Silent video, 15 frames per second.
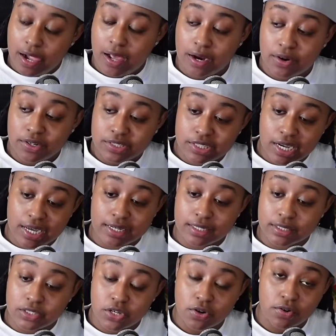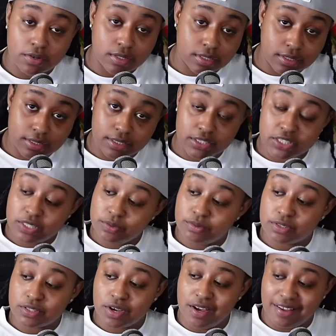Chrisean told us that she
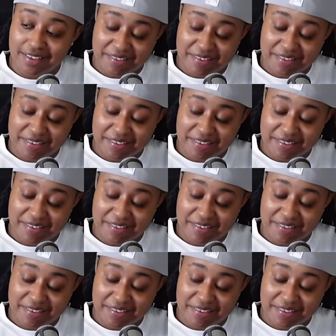was gonna